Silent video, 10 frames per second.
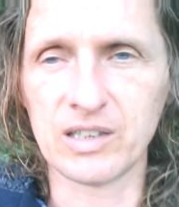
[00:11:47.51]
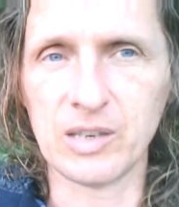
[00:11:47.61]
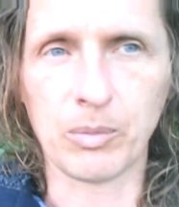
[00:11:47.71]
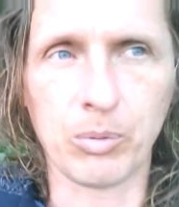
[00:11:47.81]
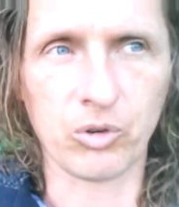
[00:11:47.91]
the
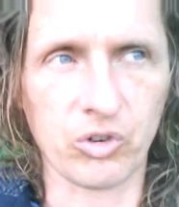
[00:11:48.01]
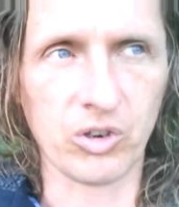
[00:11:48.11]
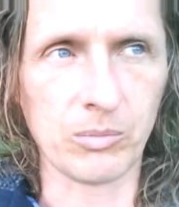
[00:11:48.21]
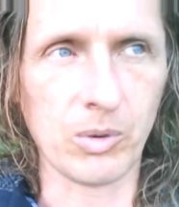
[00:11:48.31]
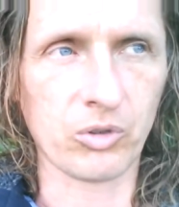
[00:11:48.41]

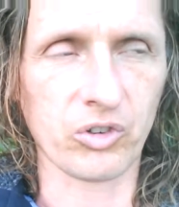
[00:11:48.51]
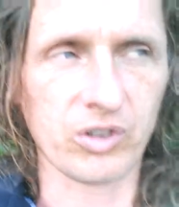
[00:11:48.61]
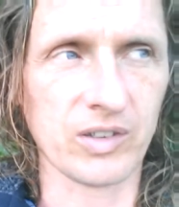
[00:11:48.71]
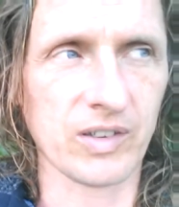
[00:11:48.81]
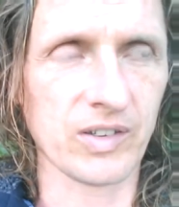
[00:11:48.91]
proportional
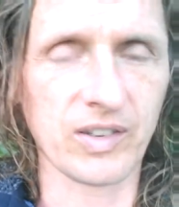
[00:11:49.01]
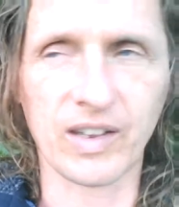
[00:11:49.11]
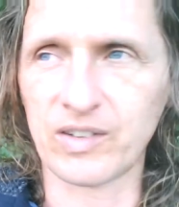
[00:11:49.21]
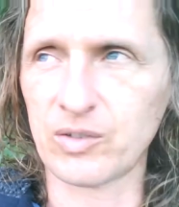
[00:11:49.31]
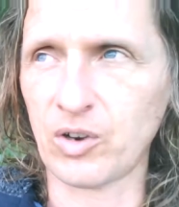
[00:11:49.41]
emotional
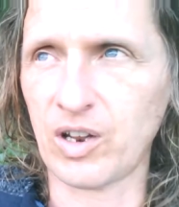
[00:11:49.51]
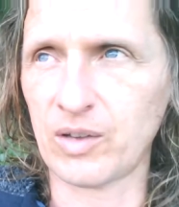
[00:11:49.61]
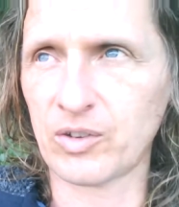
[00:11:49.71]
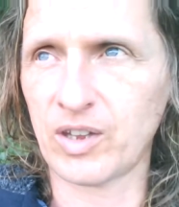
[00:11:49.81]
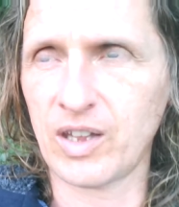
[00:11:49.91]
sense of our
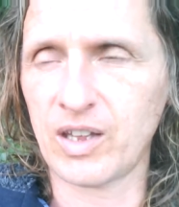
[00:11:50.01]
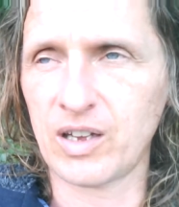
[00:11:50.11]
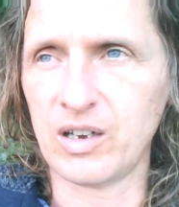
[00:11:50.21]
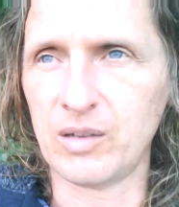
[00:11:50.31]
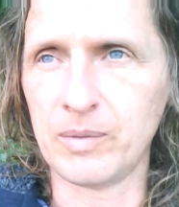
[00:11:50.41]
lives.
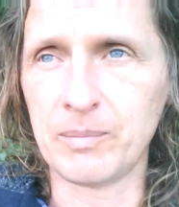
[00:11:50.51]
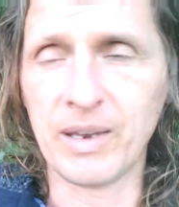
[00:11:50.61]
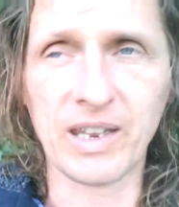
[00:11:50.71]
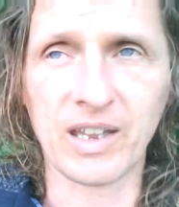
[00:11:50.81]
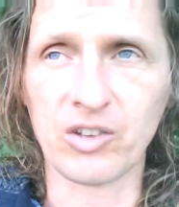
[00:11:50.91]
Um, in
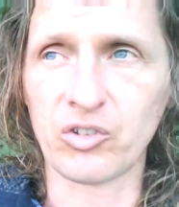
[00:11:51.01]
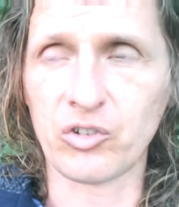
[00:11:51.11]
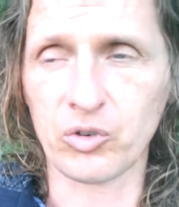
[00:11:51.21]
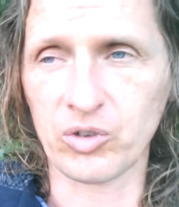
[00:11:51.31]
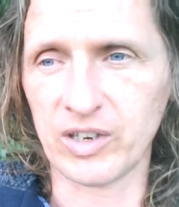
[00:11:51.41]
many occasions,
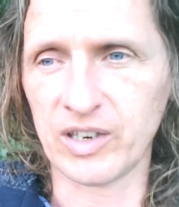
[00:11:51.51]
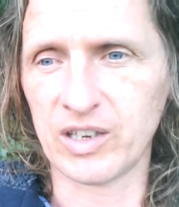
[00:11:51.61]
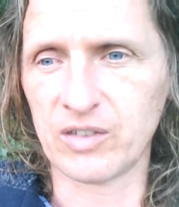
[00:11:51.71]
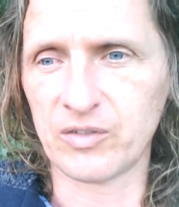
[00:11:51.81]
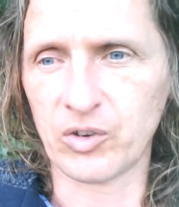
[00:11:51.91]
certainly
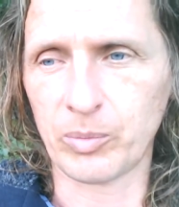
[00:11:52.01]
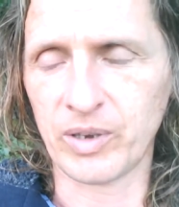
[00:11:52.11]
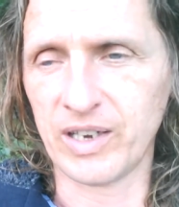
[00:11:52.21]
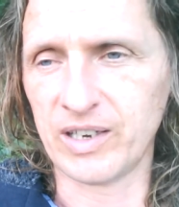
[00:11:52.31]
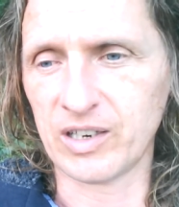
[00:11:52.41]
if there's
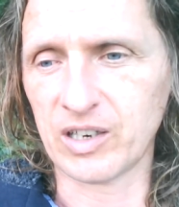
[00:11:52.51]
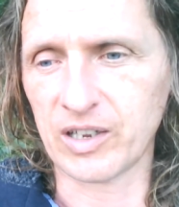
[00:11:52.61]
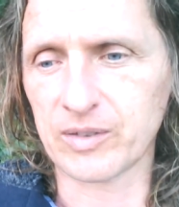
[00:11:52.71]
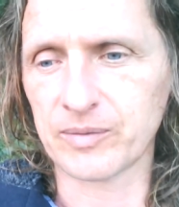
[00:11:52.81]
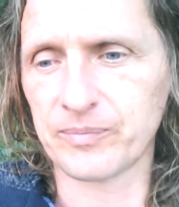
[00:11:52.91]
been any
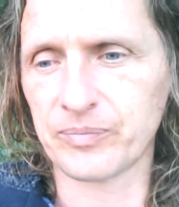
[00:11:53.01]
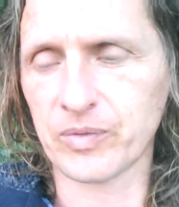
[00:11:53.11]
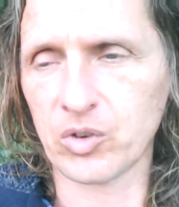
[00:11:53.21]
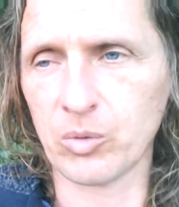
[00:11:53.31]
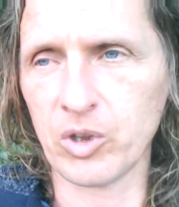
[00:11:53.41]
neglect.
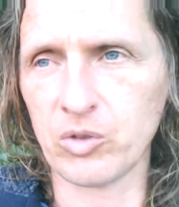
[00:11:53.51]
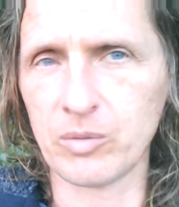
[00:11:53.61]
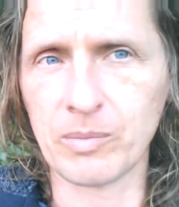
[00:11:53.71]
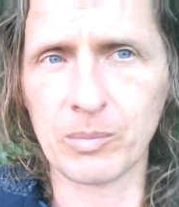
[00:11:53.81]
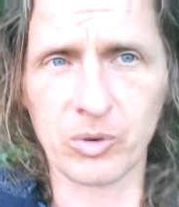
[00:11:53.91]
So what you
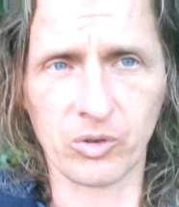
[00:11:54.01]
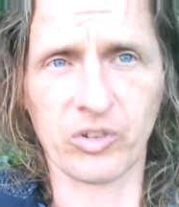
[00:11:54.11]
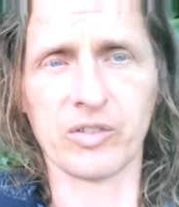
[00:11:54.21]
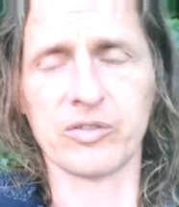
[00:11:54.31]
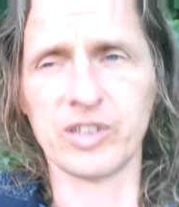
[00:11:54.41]
remember
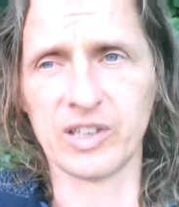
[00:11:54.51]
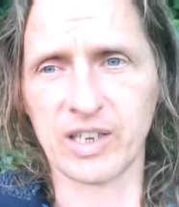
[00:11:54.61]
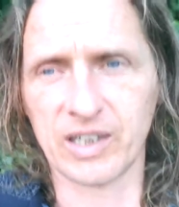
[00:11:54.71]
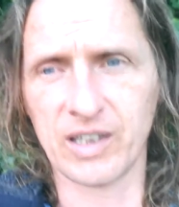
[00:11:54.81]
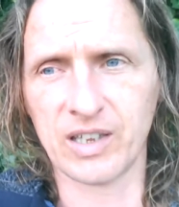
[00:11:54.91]
yourself
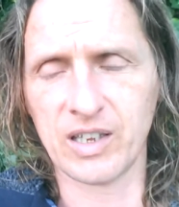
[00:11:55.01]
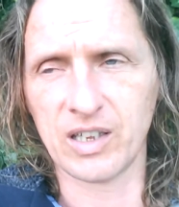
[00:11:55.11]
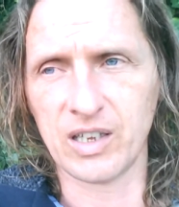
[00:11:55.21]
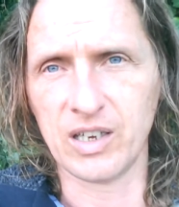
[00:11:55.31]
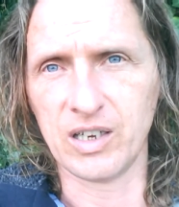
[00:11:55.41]
feeling
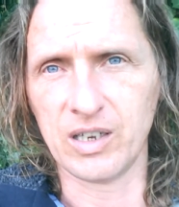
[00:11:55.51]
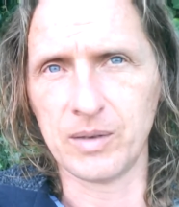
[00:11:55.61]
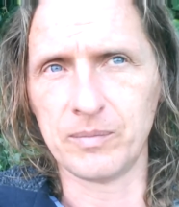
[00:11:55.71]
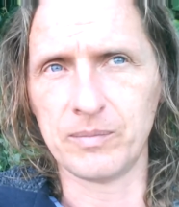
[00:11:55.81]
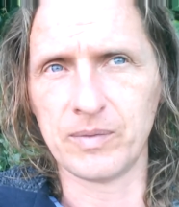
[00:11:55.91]

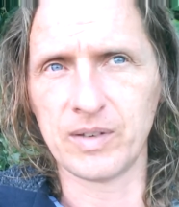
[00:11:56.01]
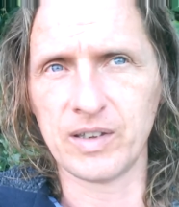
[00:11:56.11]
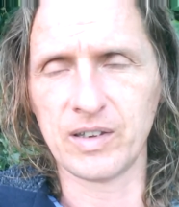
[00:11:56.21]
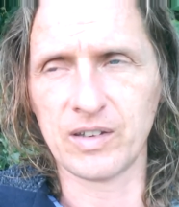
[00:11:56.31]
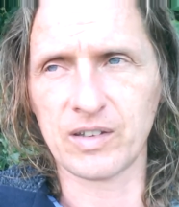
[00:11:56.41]
um,
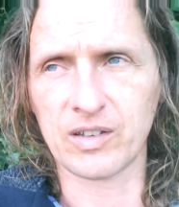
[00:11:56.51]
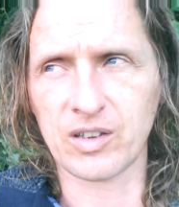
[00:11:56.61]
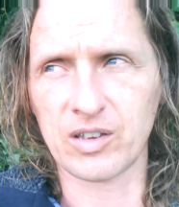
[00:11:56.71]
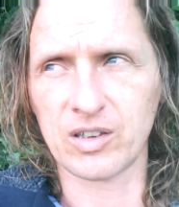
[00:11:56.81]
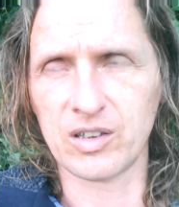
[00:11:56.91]
is
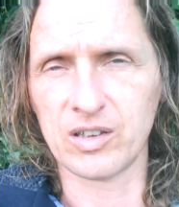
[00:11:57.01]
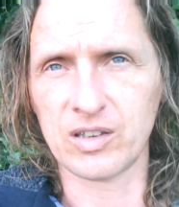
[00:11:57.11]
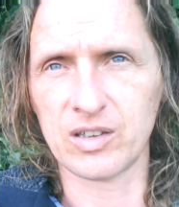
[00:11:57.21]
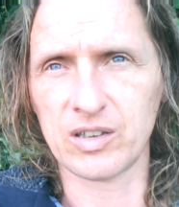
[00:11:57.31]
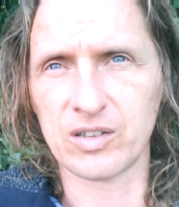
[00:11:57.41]

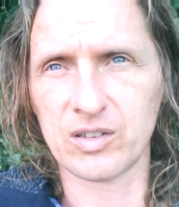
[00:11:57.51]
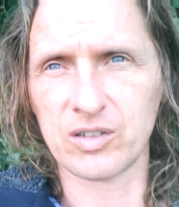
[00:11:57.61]
uh,